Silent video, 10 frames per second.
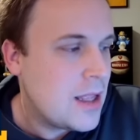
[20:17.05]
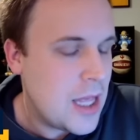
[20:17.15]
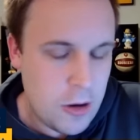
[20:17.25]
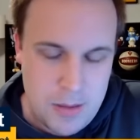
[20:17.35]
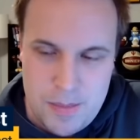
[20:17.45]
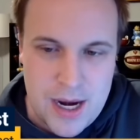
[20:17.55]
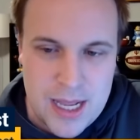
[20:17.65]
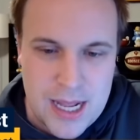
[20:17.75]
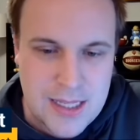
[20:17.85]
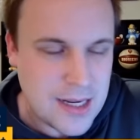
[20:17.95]
they would be pitted
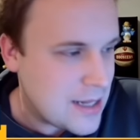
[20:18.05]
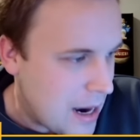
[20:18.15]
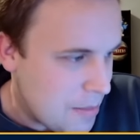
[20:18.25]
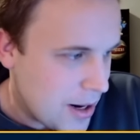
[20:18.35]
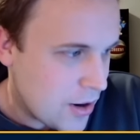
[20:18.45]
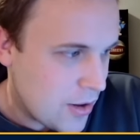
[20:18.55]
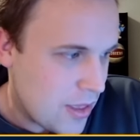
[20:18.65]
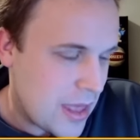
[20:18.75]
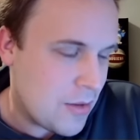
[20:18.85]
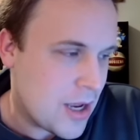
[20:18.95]
against in a tiebreaker
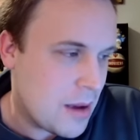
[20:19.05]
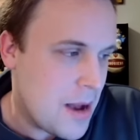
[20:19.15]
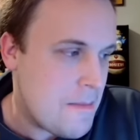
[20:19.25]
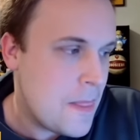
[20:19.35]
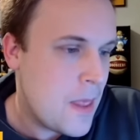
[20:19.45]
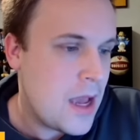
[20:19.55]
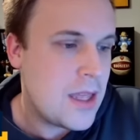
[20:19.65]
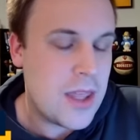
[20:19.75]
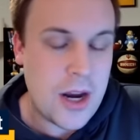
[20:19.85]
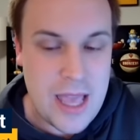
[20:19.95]
that would come up,
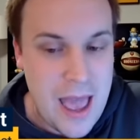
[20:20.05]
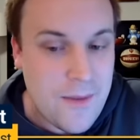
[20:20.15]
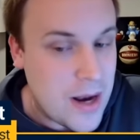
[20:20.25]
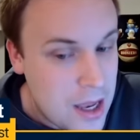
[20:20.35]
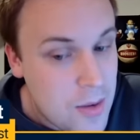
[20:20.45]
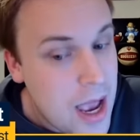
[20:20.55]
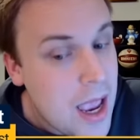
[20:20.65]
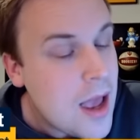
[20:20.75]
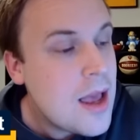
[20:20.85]
they already have it anyway,